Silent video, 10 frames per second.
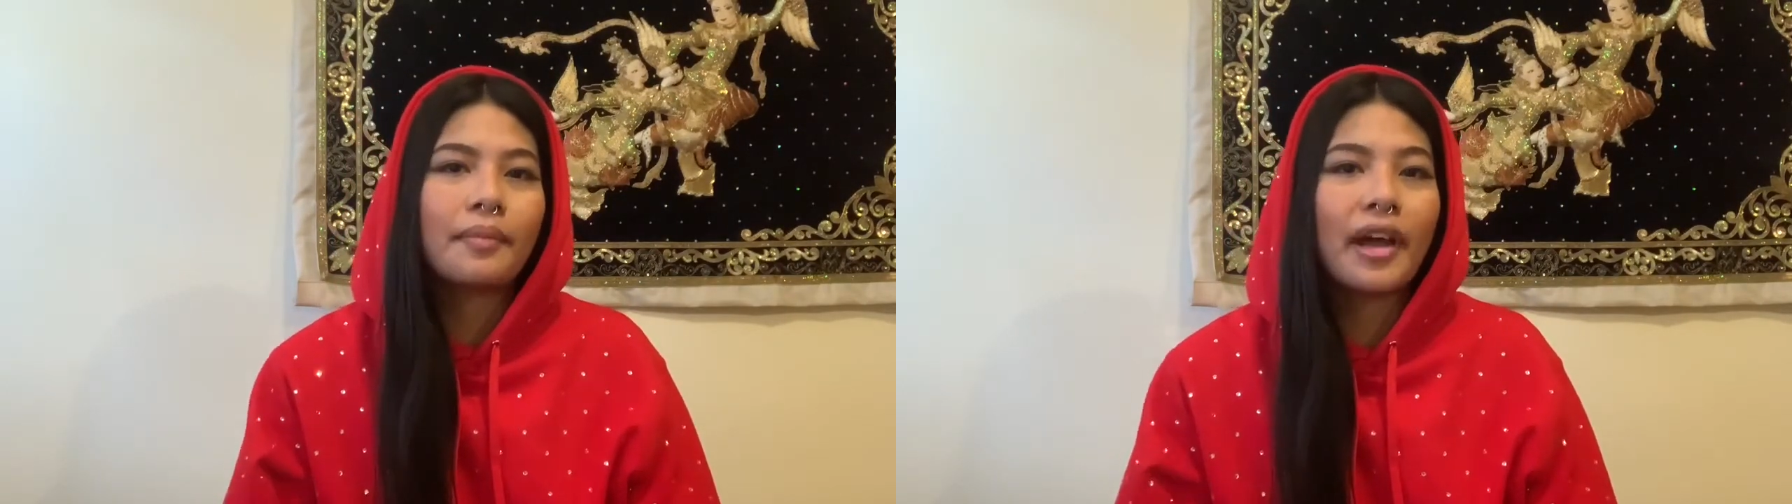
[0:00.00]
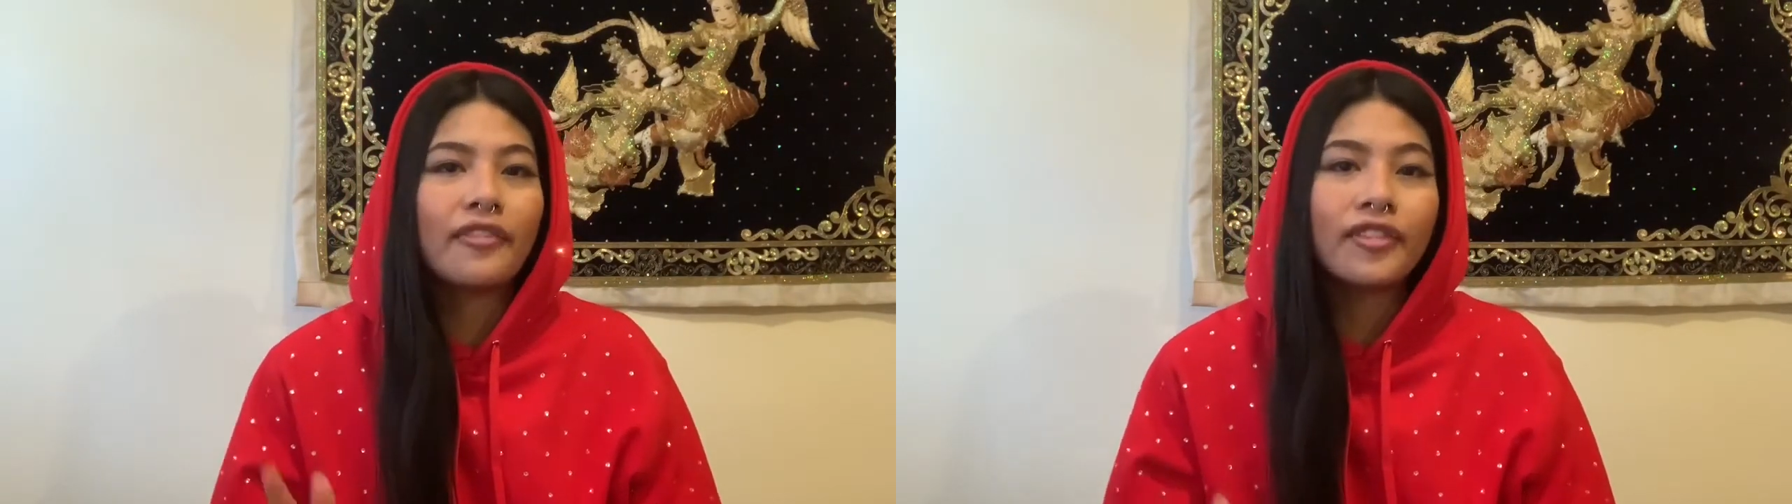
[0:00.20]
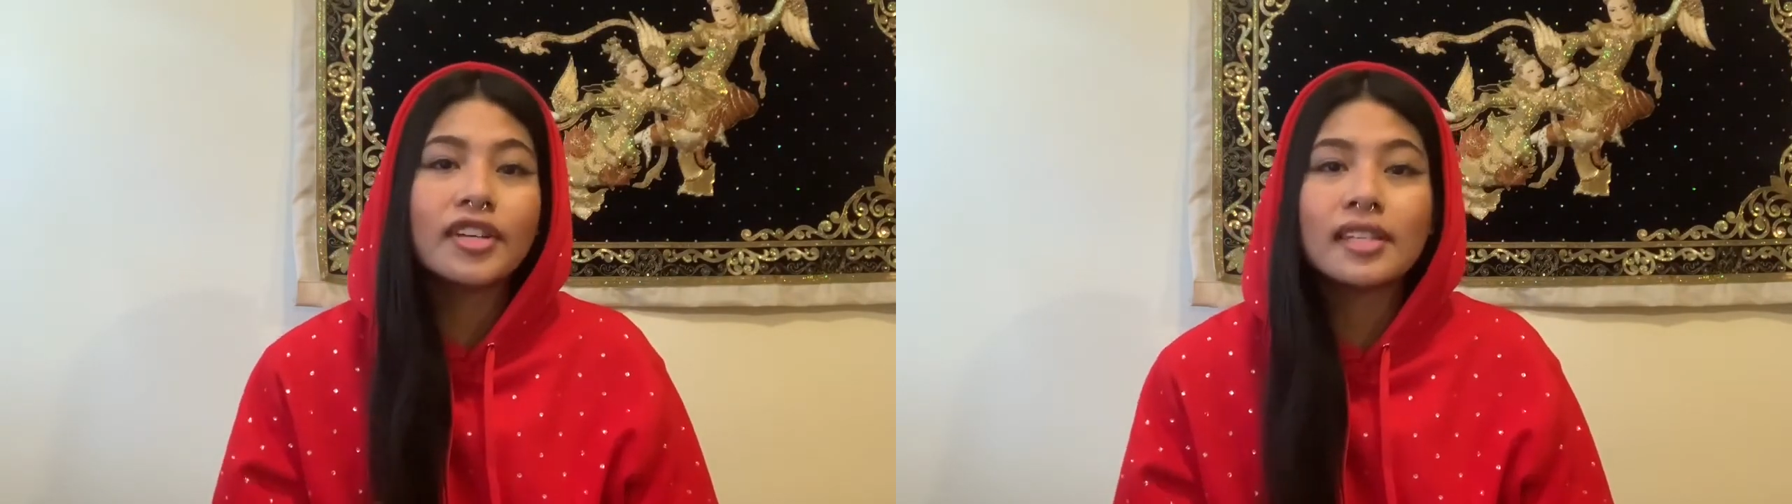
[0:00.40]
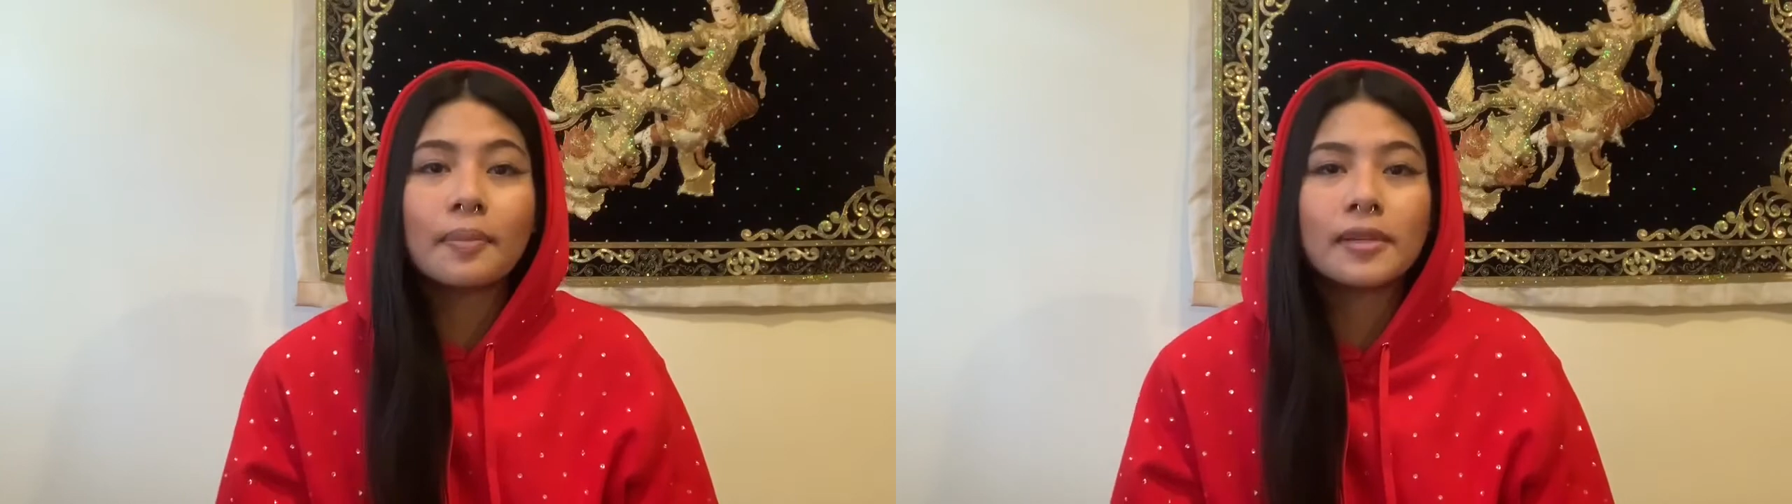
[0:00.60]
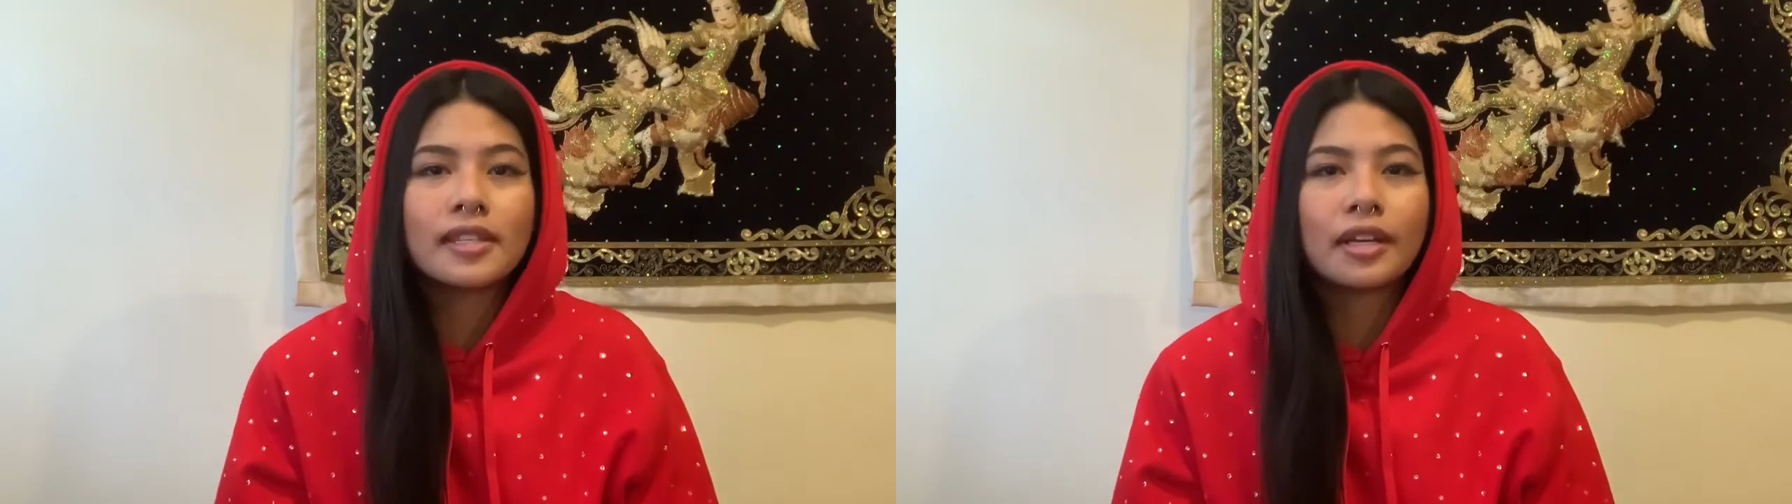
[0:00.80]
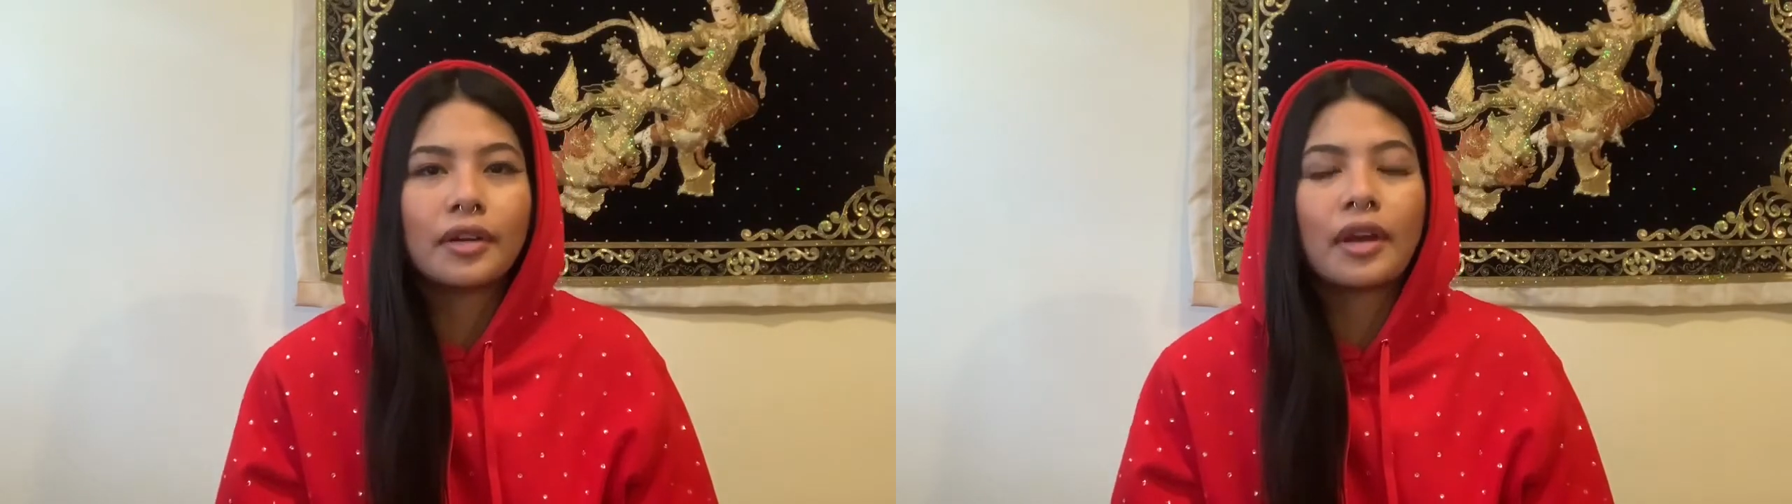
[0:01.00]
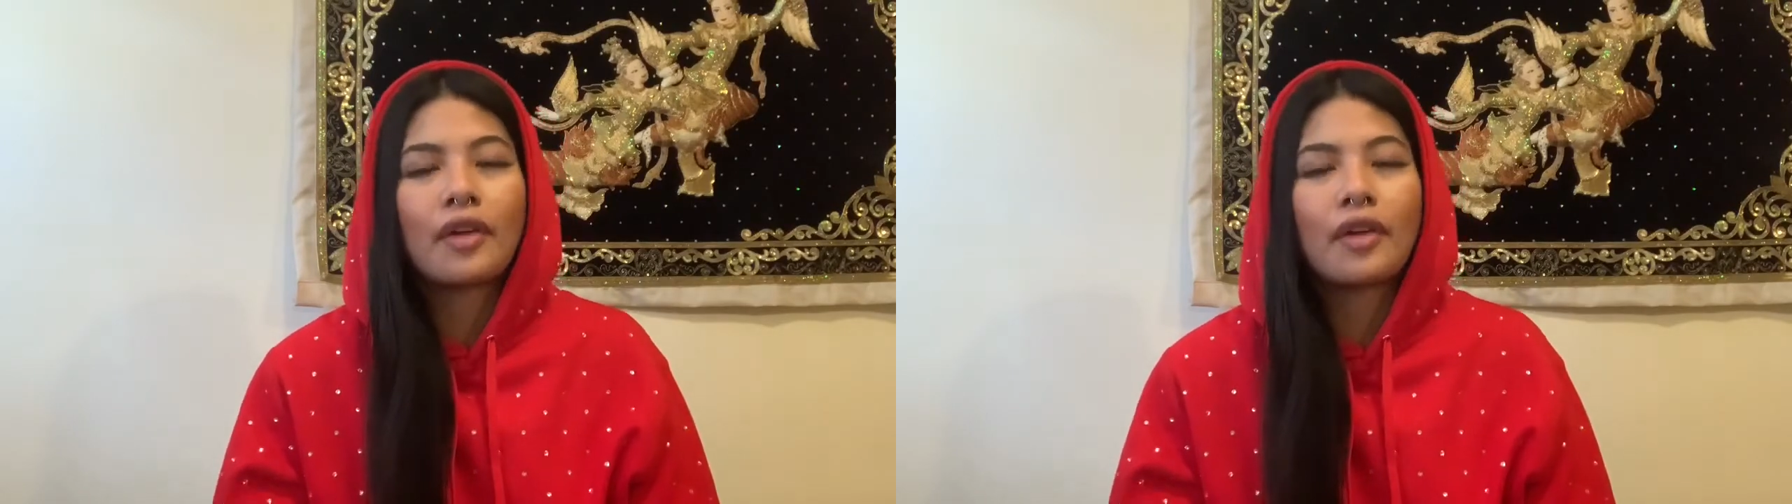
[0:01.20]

my first episode,